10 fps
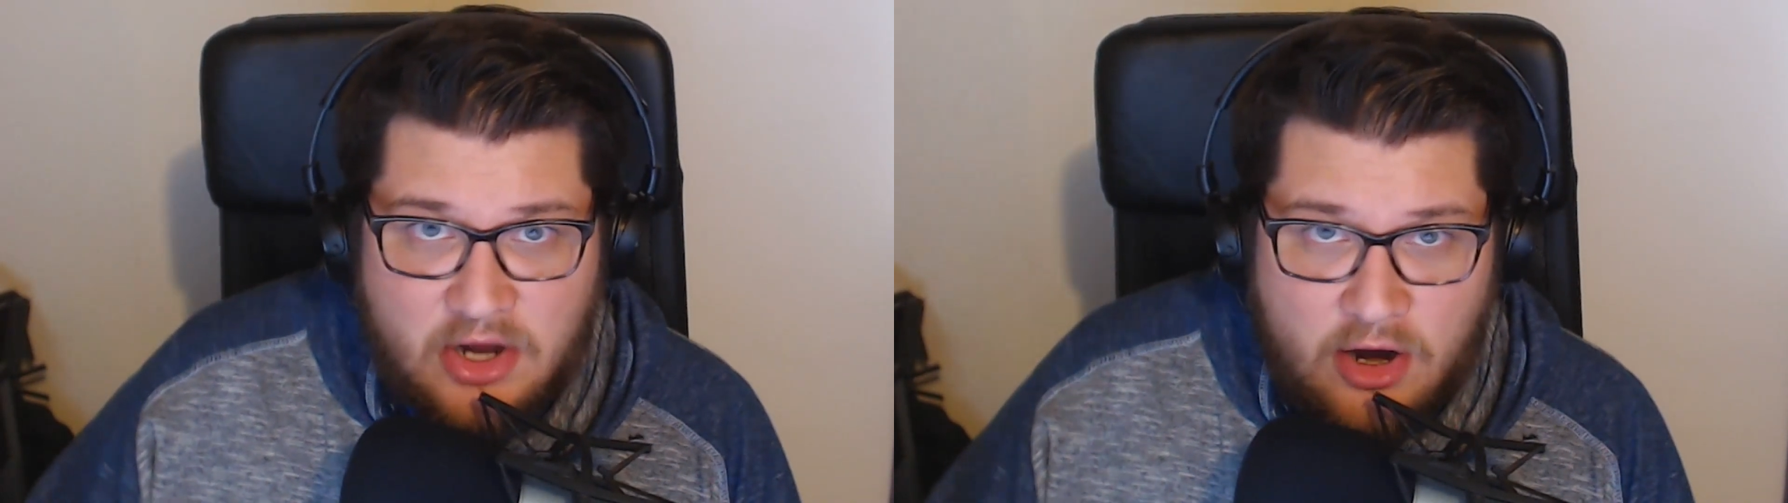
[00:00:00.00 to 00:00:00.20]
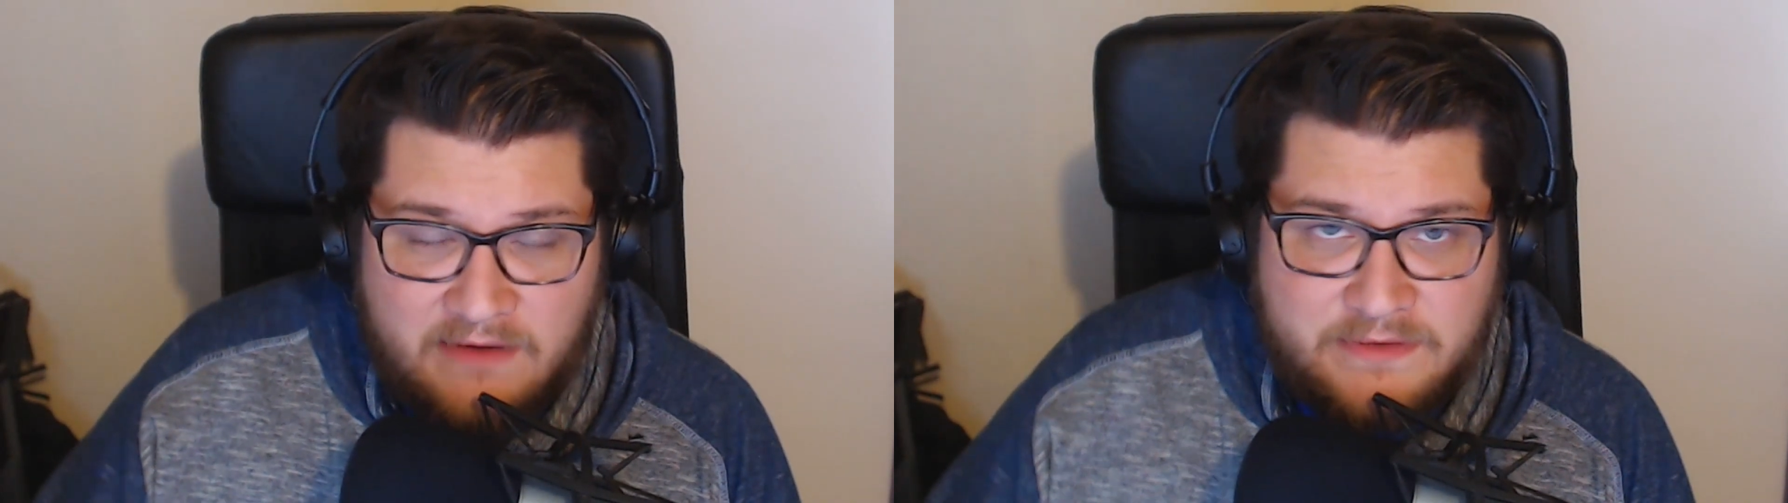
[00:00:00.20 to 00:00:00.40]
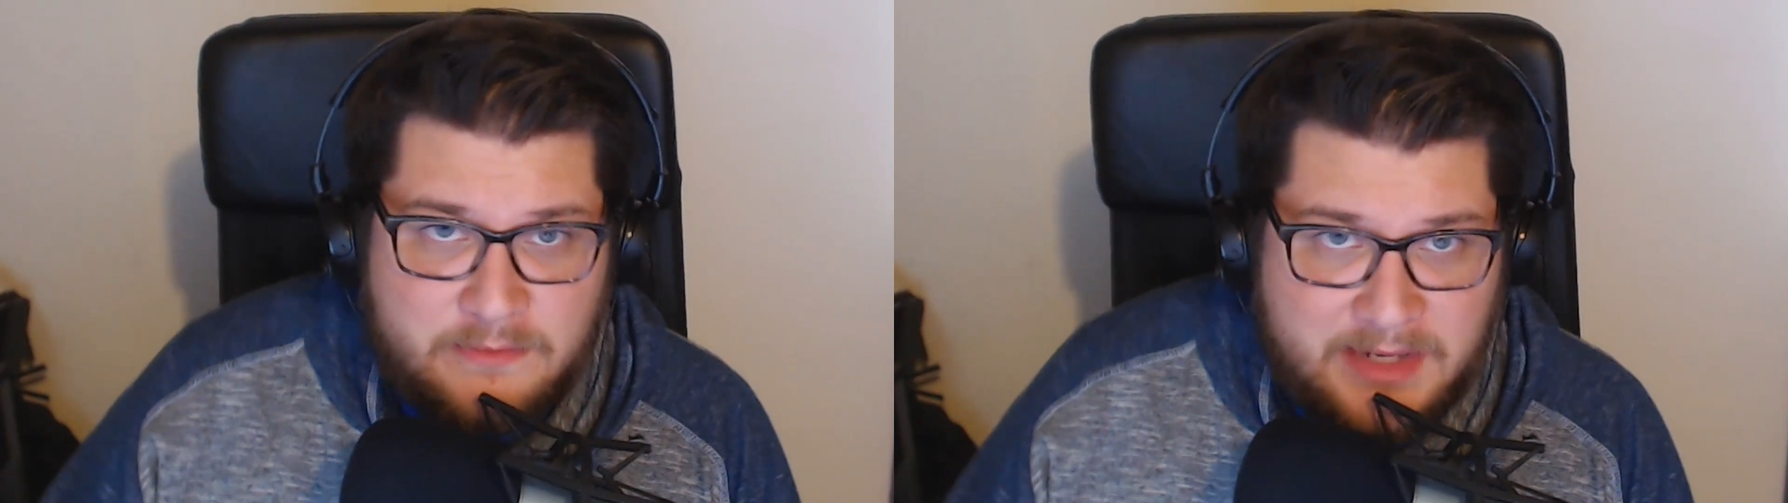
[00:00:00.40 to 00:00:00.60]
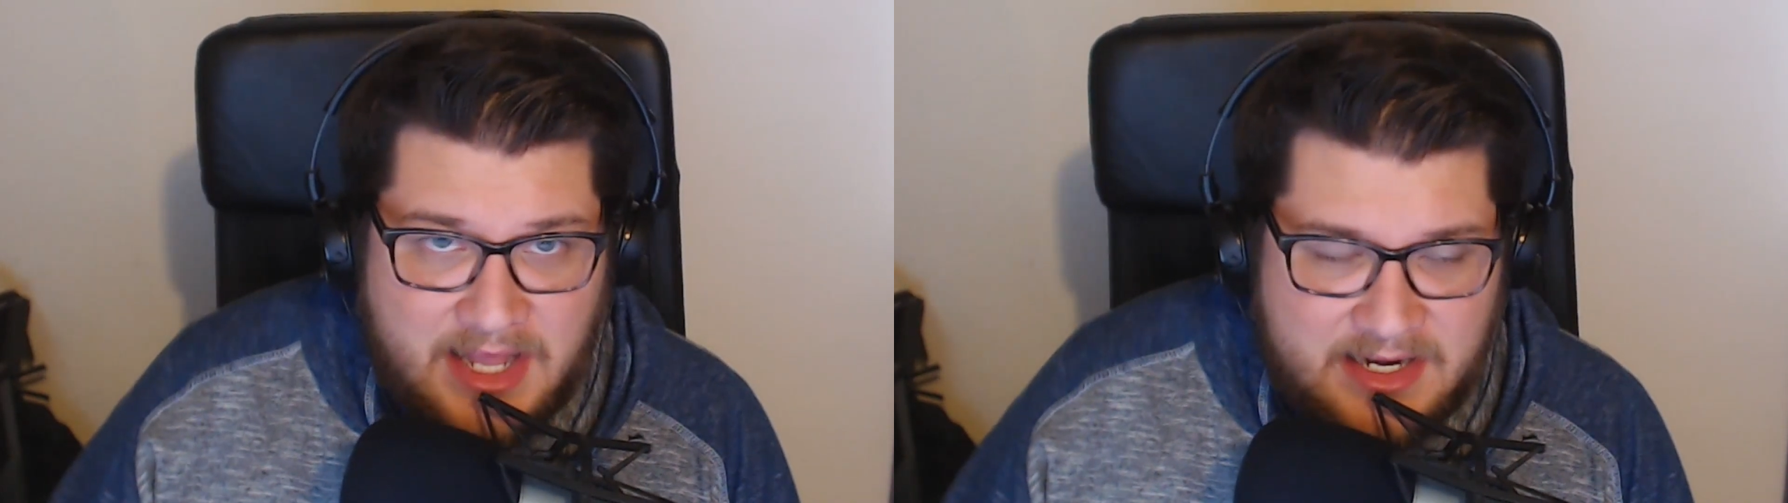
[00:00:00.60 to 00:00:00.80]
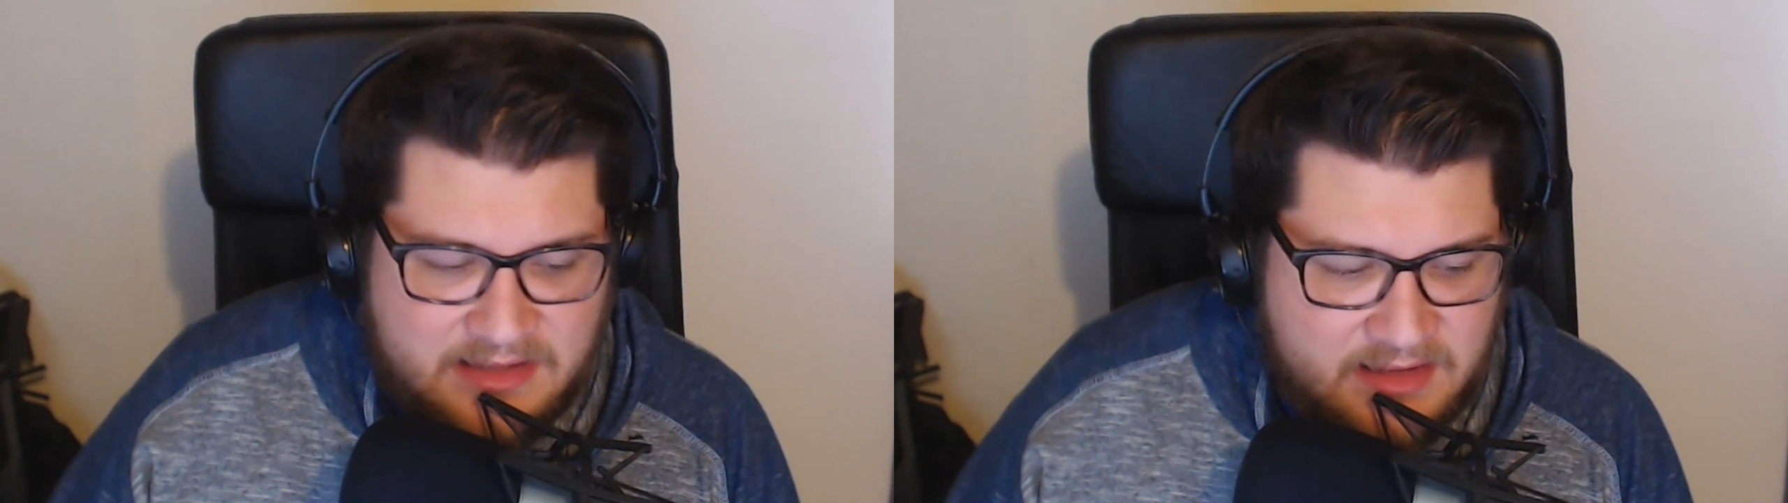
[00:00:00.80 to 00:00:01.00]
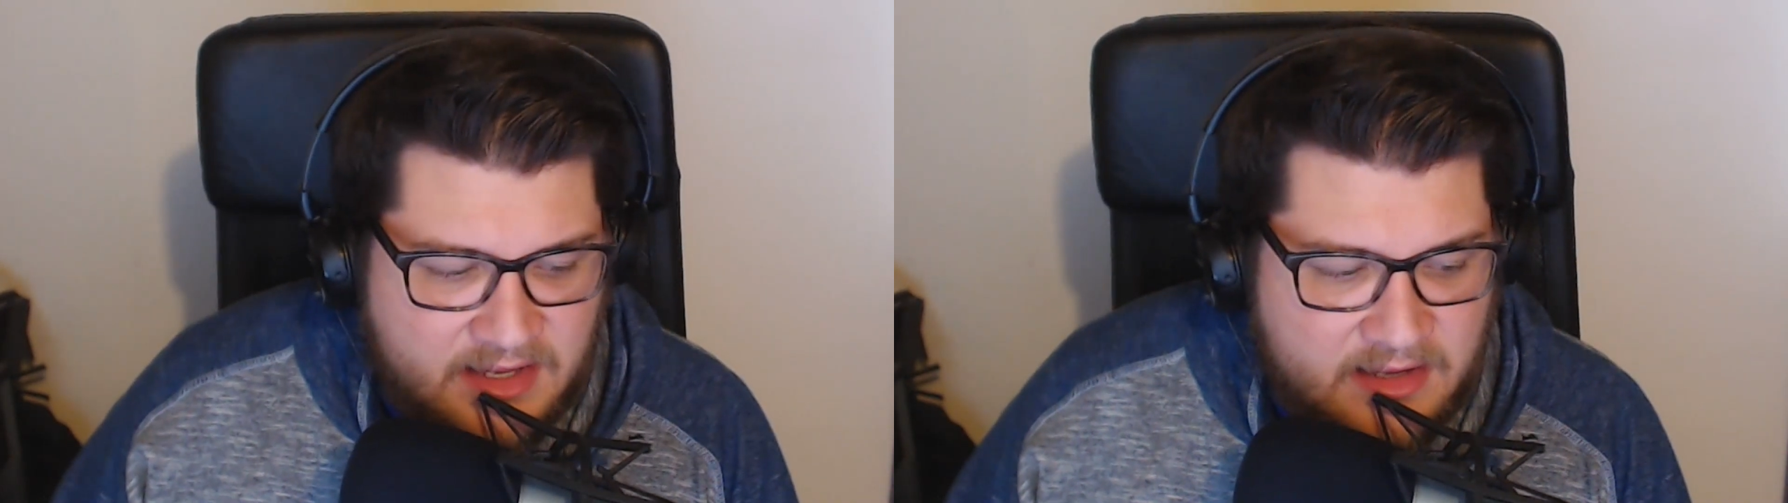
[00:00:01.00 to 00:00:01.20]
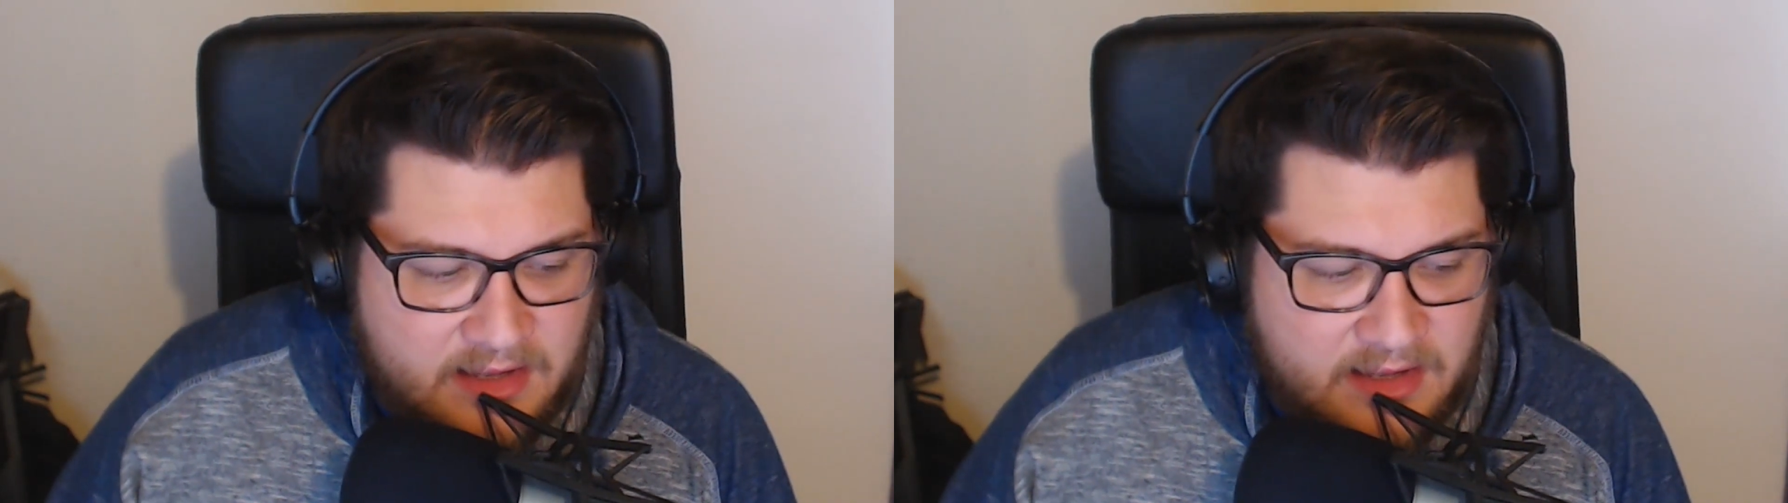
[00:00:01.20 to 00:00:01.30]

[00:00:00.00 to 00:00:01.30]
offer me anything